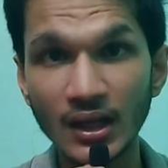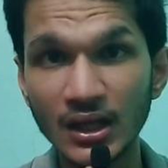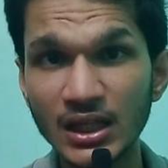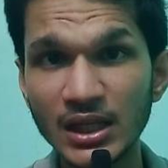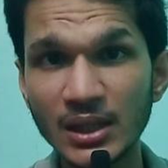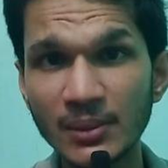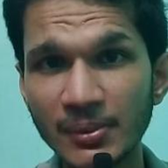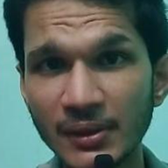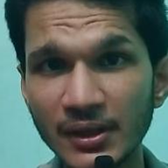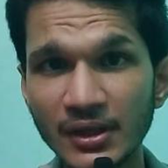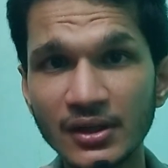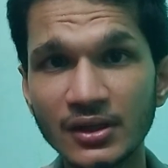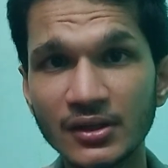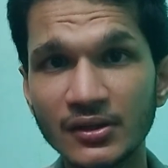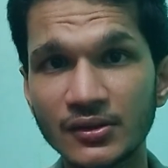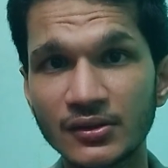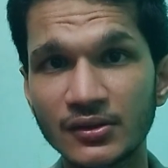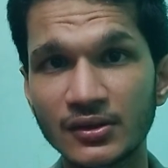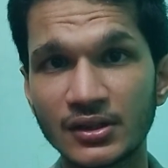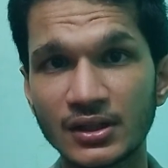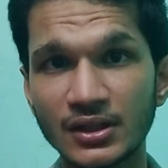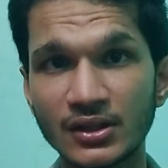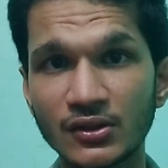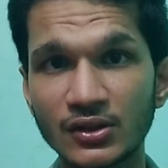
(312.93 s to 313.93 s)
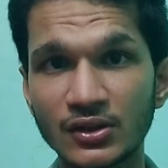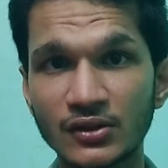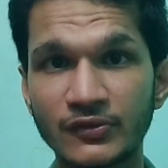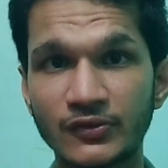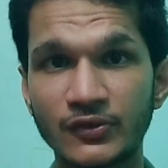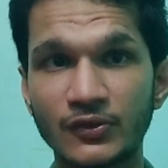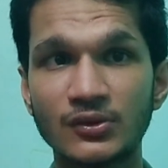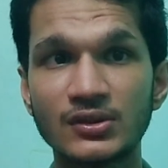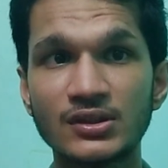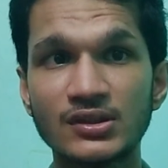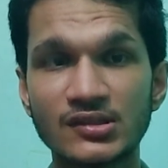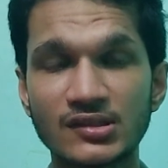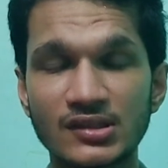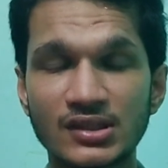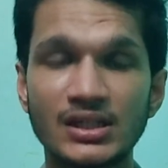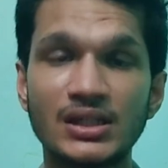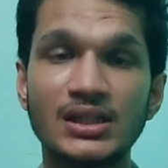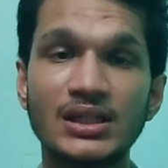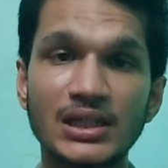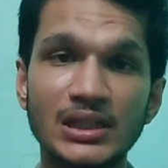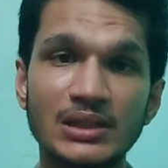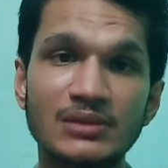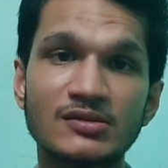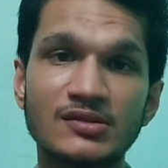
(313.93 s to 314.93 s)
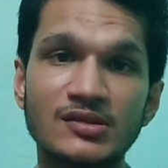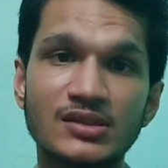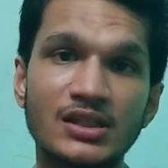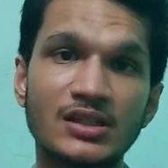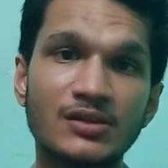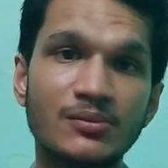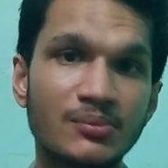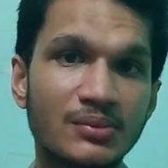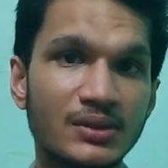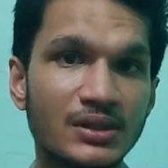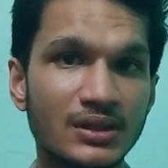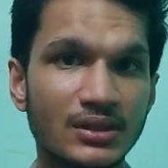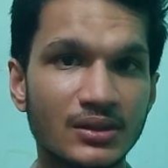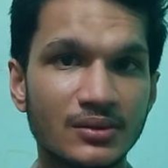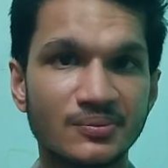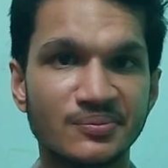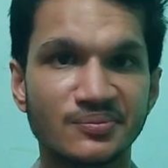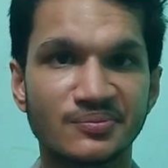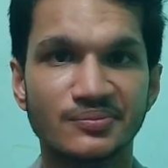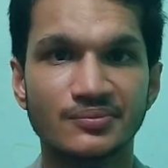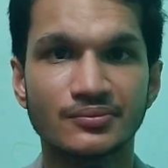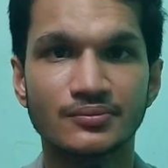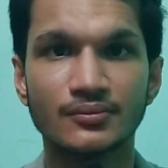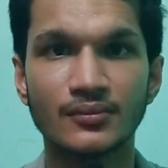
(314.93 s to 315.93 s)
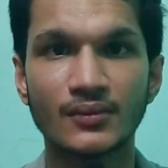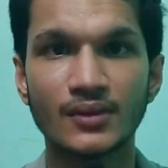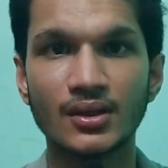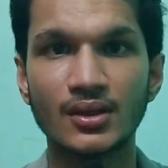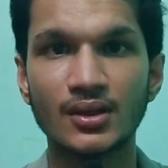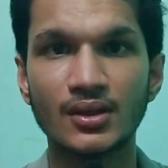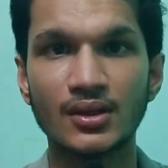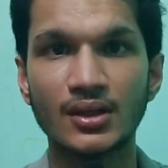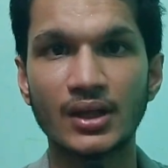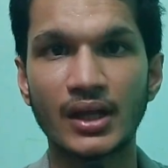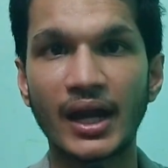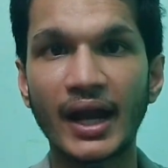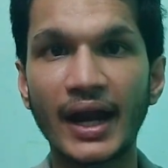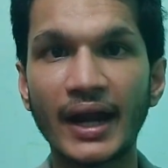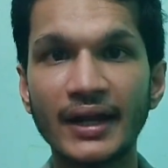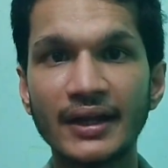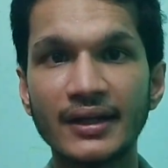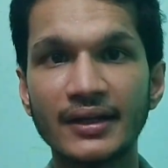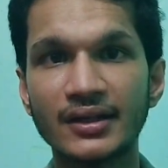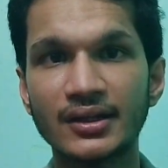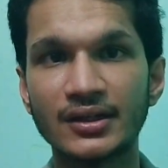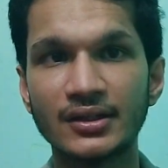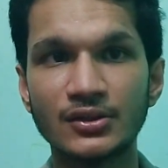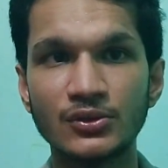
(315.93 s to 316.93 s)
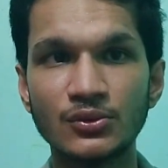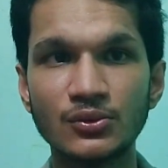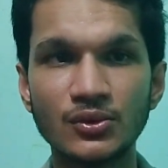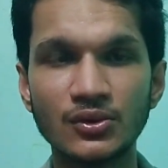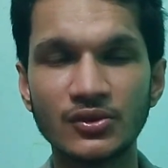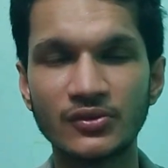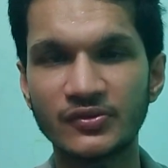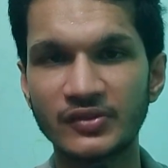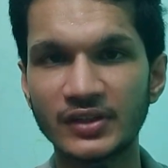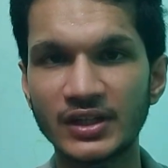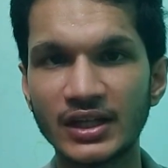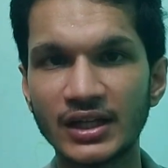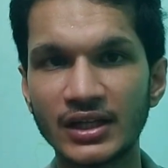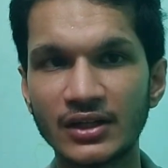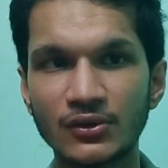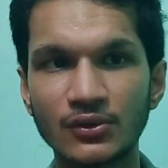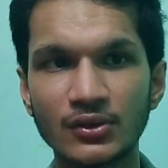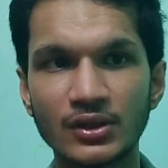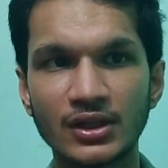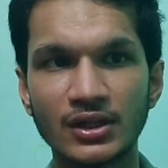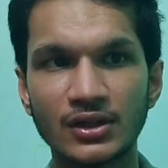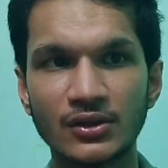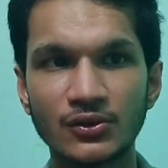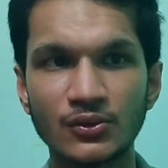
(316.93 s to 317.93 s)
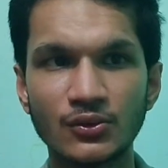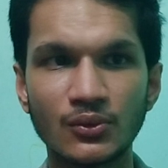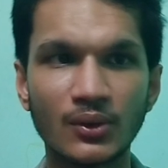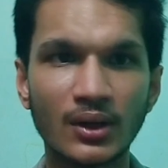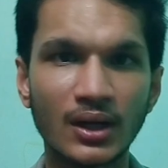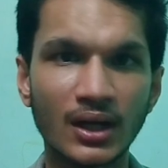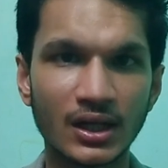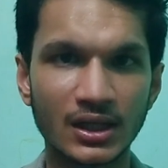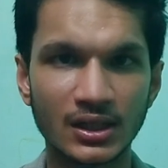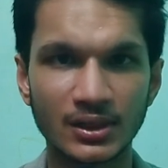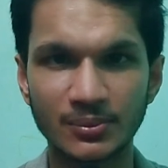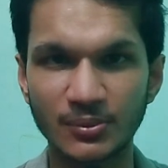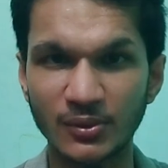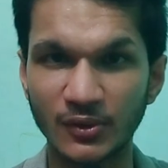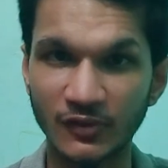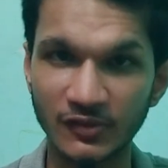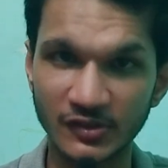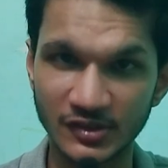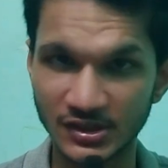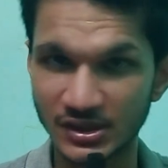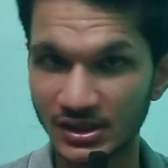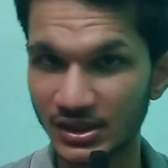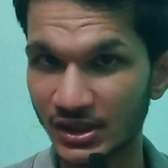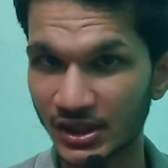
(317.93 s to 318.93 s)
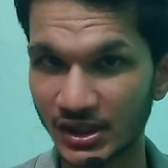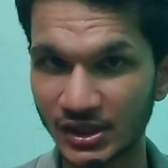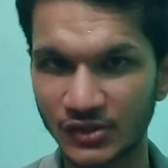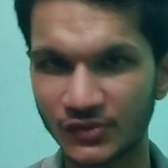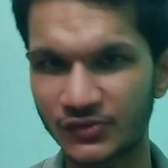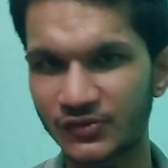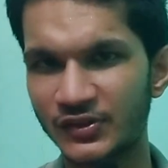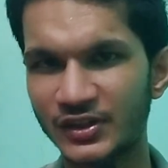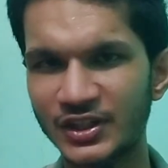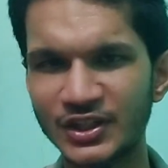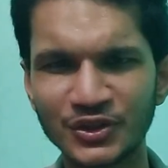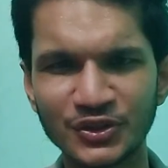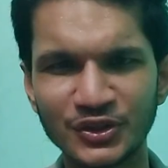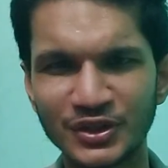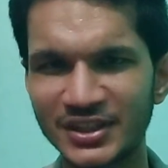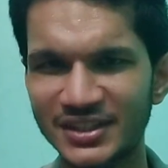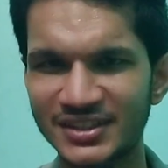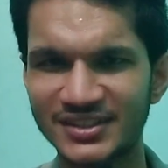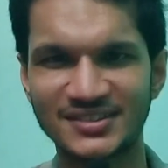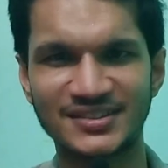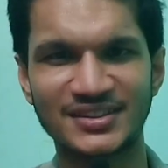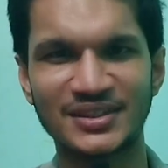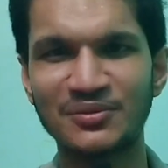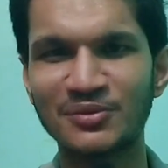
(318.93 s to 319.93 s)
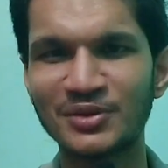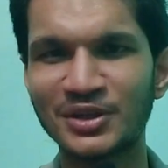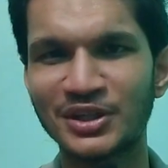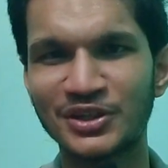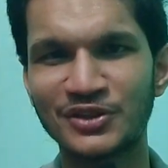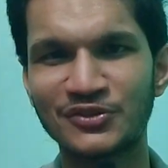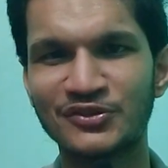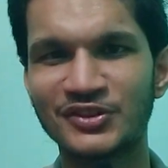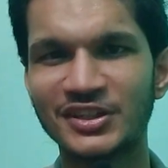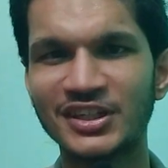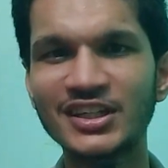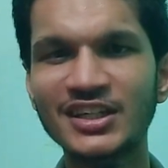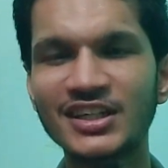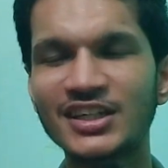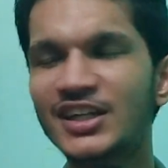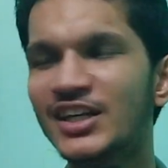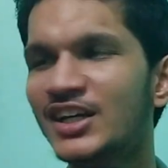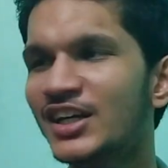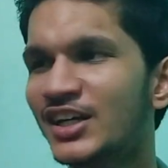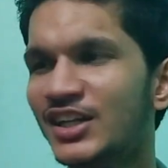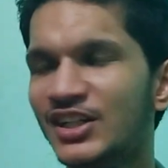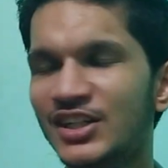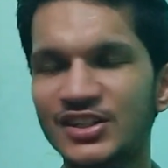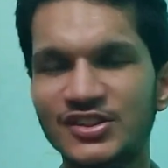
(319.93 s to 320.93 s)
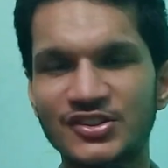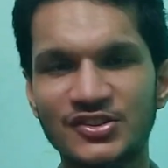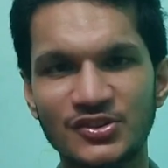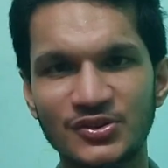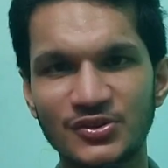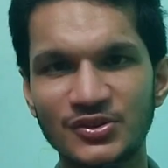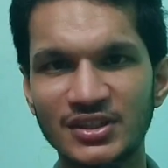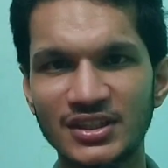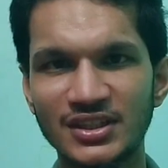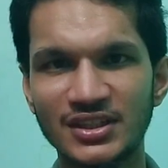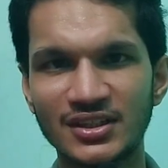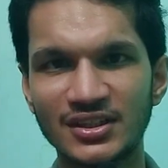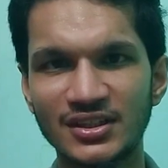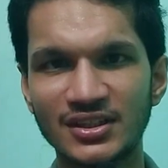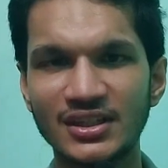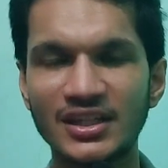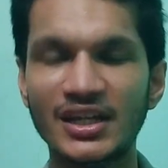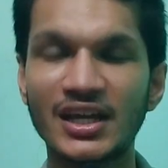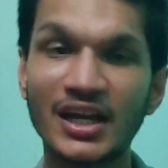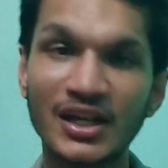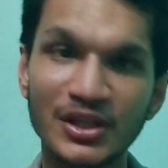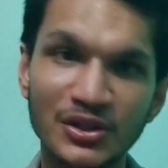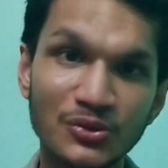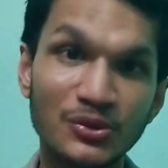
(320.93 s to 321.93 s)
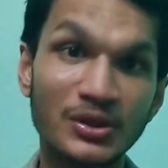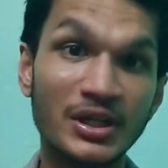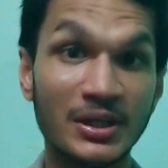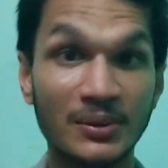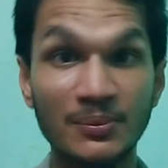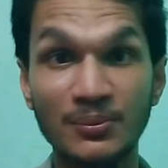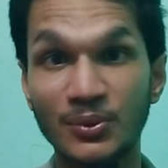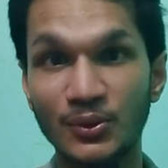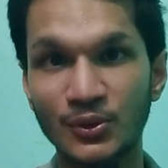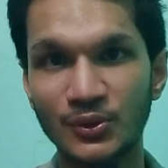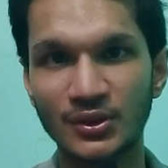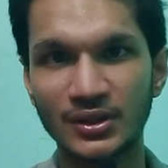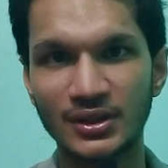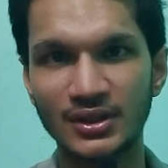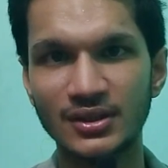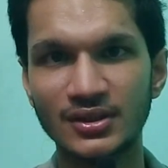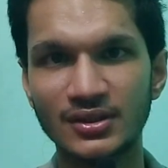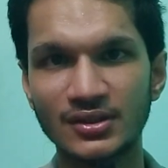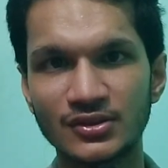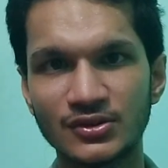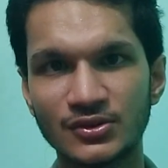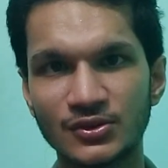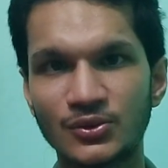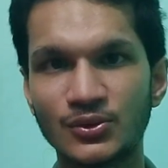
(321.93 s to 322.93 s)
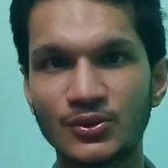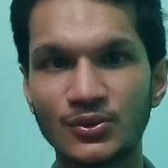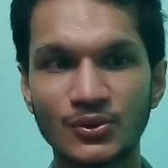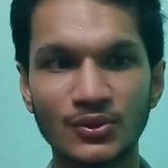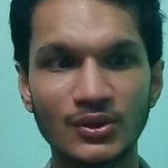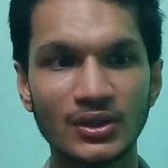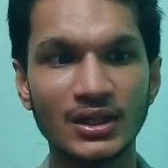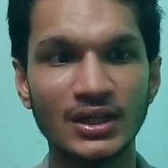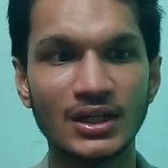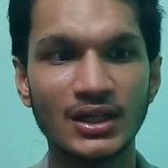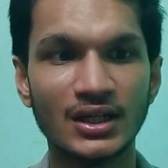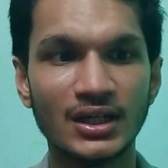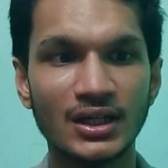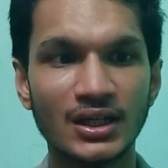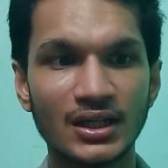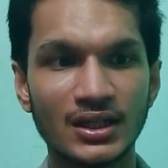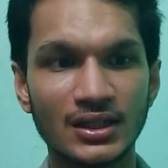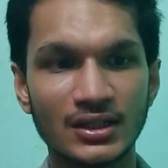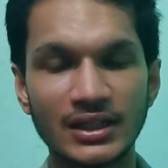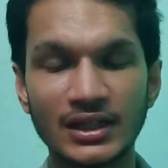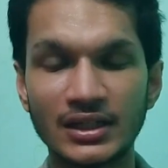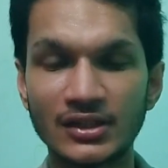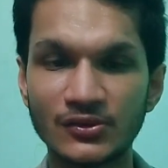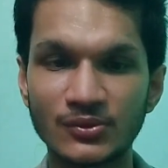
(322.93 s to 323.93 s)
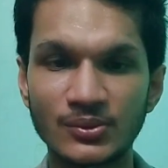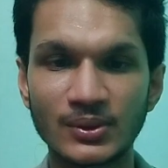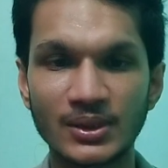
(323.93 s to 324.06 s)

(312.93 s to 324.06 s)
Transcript: keep editing on the phone, screen times get bigger, and you don't feel like, okay, you are a professional kind of video editor, some kind of thing. So then there you get bored. So that is